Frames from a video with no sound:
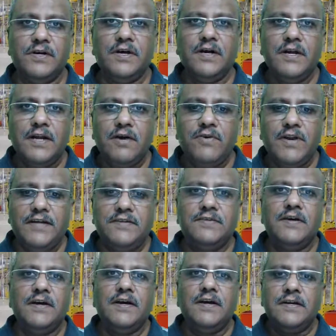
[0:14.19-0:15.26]
Now let's
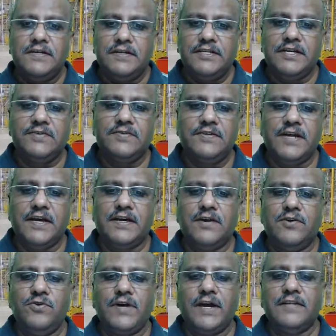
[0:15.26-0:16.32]
just take a
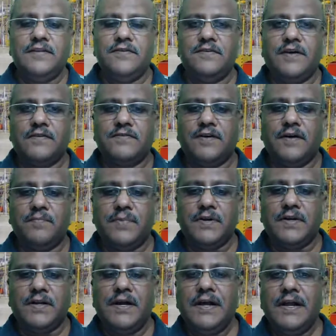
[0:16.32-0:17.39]
look at this example.
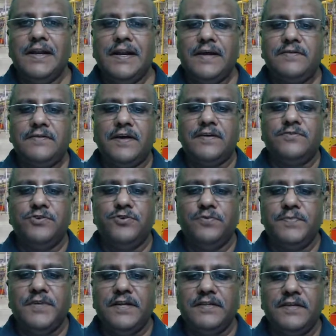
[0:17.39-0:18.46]
Let's assume
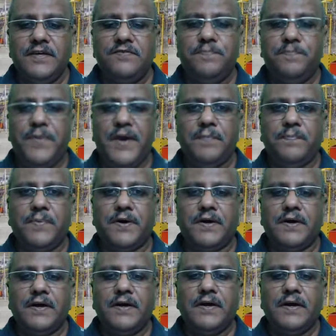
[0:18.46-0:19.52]
that this paper
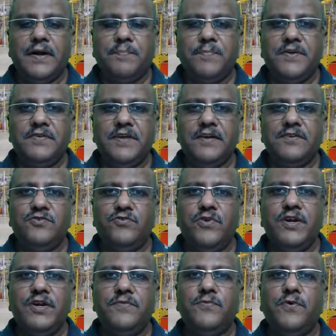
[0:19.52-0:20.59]
represents
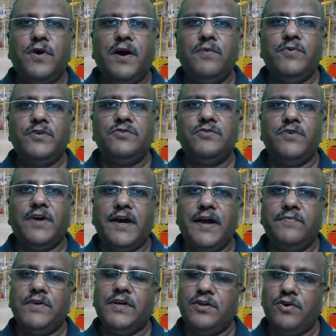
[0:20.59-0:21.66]
24 hours you have
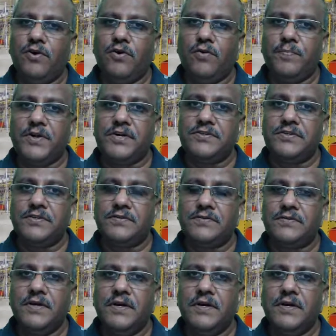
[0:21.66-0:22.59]
in your operations.